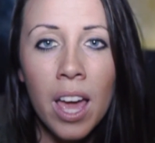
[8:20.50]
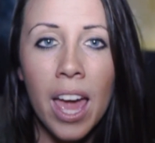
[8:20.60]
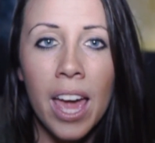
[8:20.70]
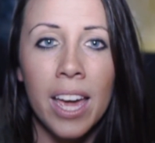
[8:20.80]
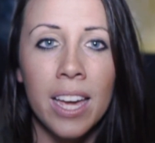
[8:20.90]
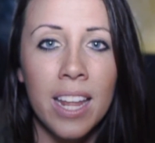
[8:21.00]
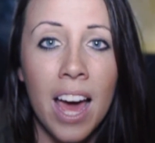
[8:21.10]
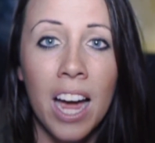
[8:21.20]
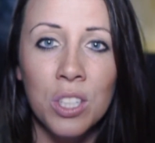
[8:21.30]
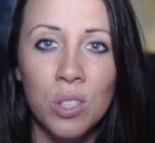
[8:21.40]
And
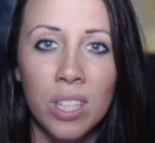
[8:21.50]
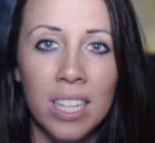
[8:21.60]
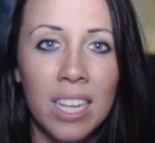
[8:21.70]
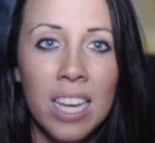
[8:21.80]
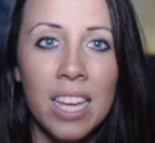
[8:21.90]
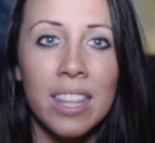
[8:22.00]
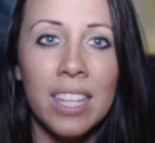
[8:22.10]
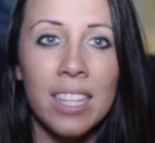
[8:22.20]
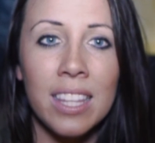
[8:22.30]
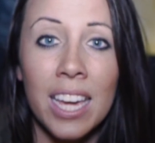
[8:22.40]
actually,
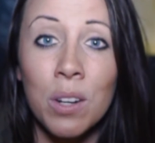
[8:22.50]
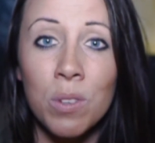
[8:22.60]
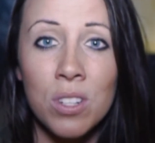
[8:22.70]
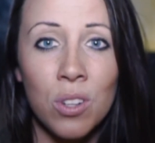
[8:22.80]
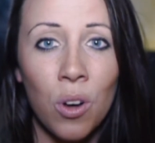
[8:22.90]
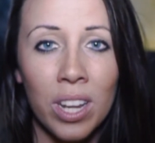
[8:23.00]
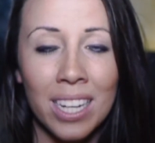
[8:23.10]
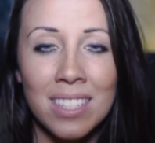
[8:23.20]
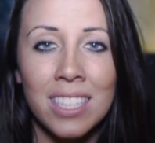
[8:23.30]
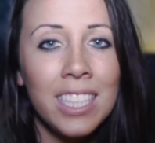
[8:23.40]
the end result
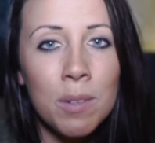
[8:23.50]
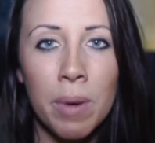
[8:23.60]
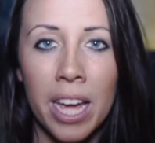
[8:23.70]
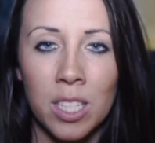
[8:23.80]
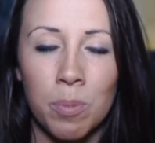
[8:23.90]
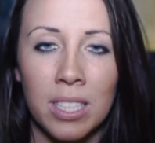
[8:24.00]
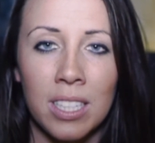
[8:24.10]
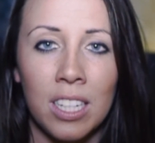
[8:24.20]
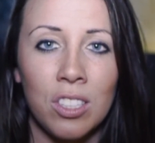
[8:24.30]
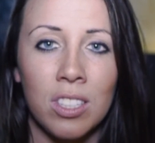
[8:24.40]
exceeded my
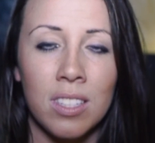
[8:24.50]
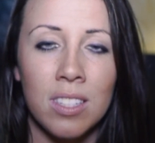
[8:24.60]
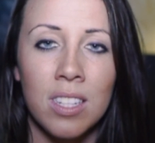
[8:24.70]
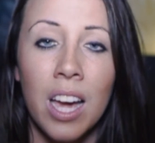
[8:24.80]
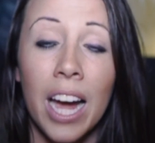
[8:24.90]
expectations.